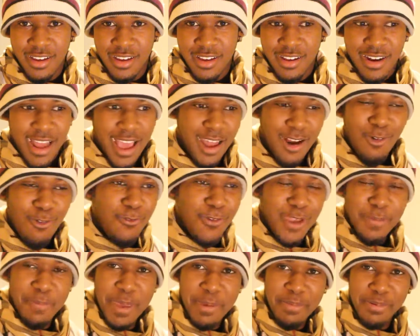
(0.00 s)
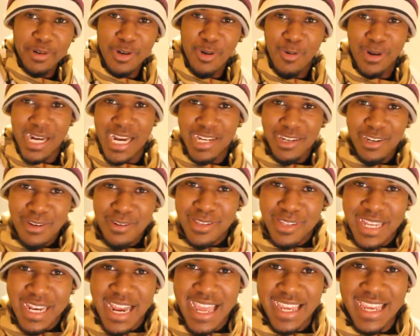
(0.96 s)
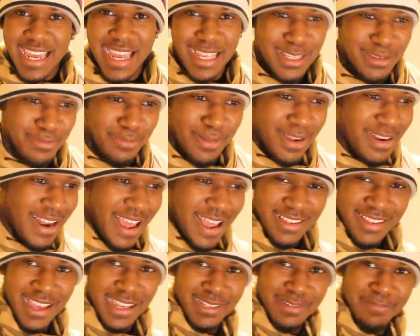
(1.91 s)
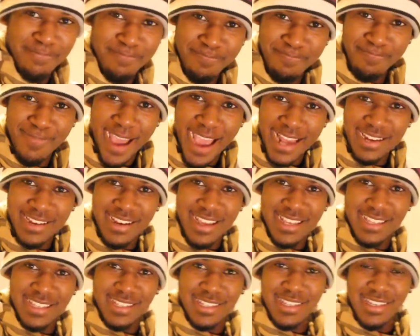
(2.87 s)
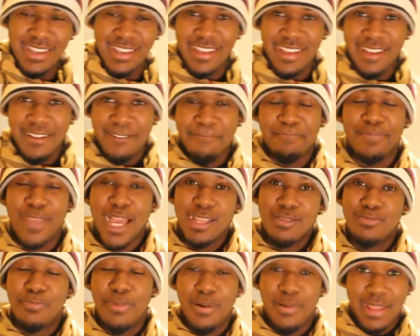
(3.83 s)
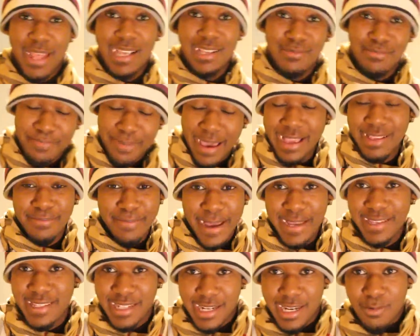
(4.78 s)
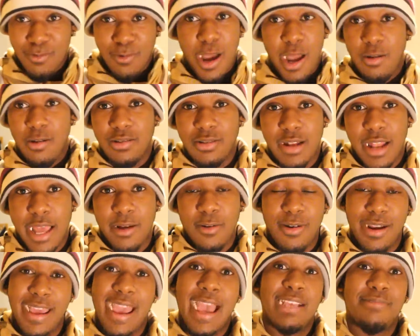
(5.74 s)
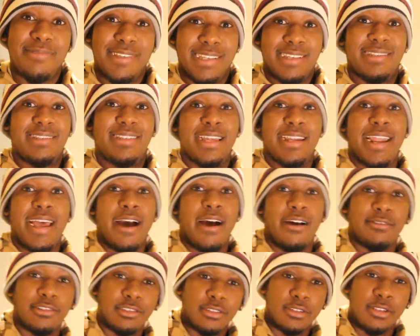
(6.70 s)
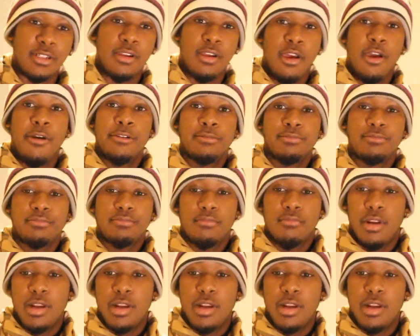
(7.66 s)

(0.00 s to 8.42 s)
Like, I don't think people know what they do to their kids, but like, that's madness. That's basically what it was like when they asked me to sit down. When